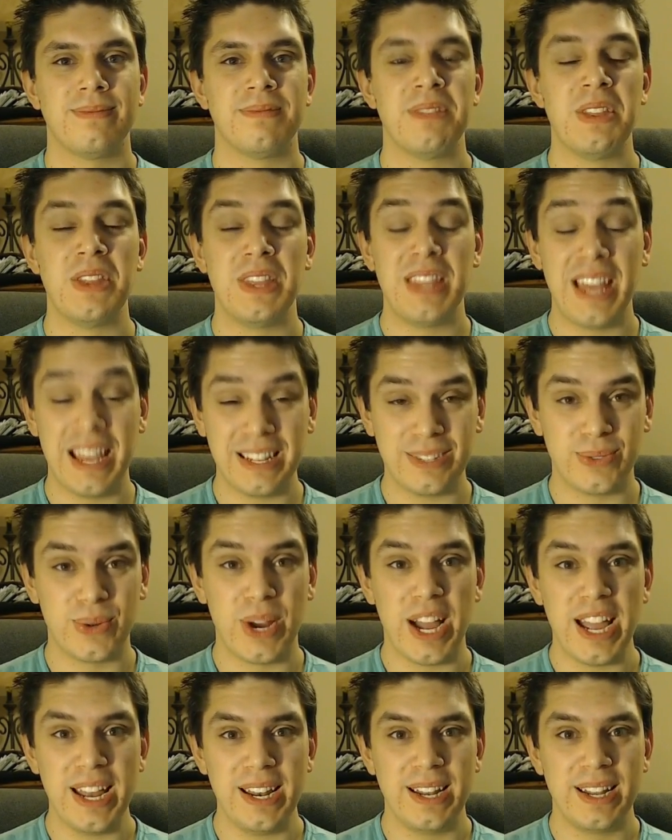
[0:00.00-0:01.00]
That's
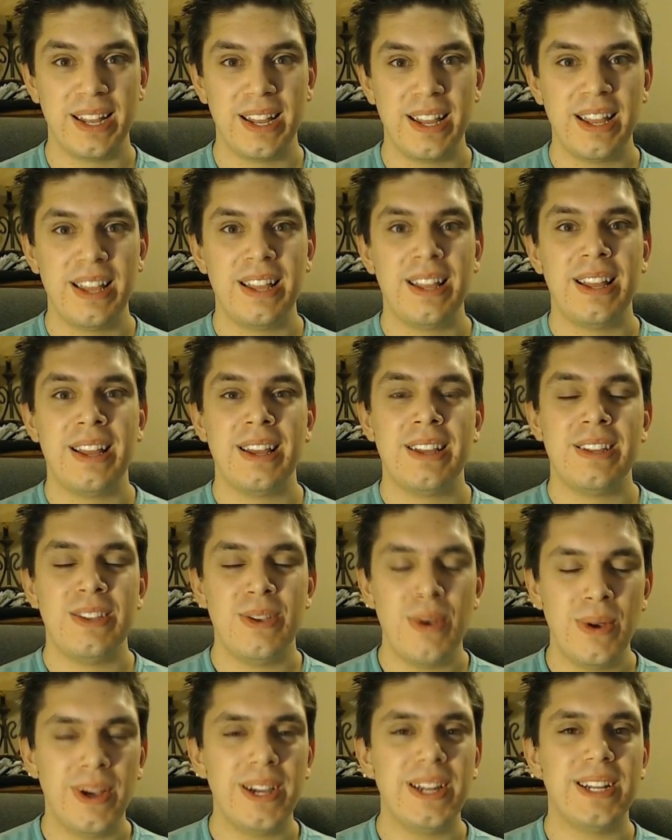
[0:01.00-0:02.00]
right.
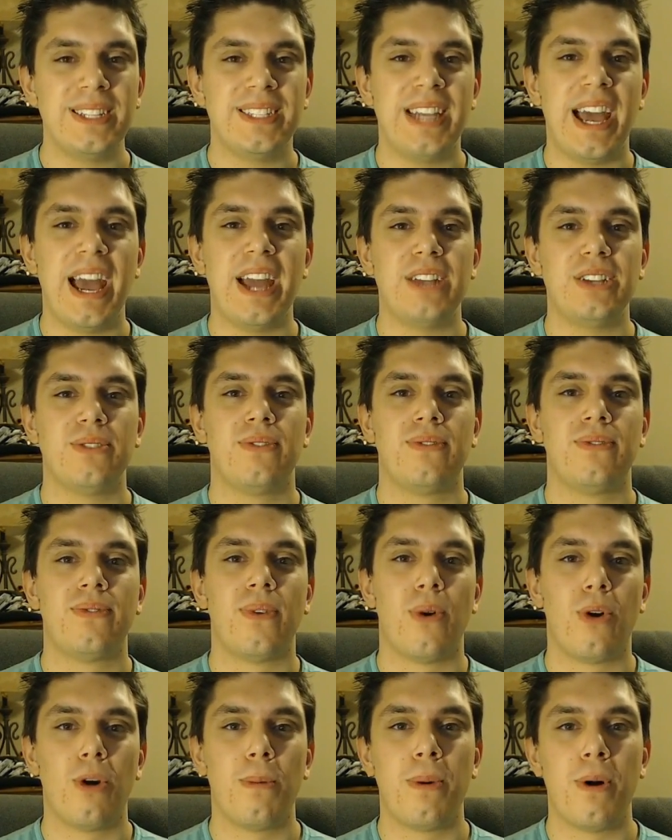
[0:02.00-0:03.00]
You can attach
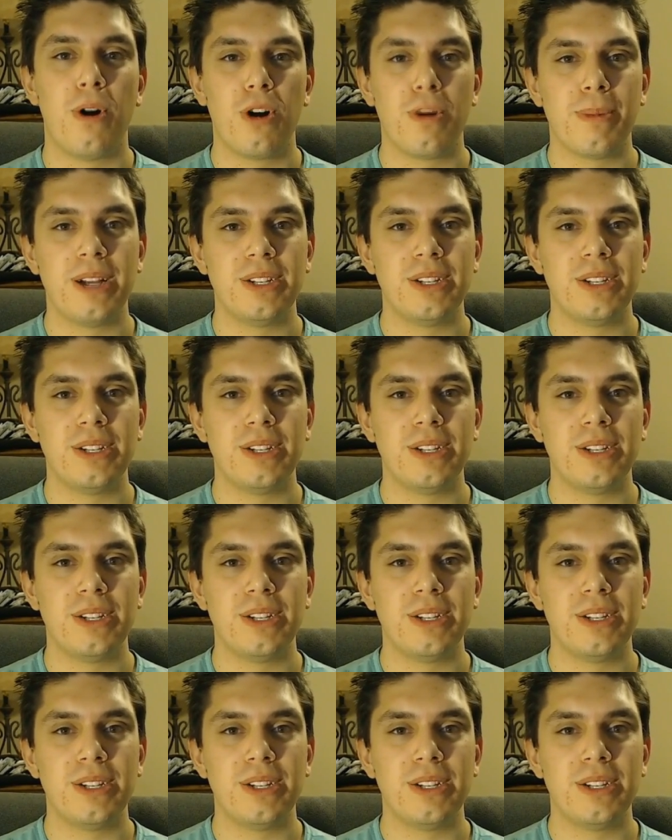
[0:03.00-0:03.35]
4 Pokemon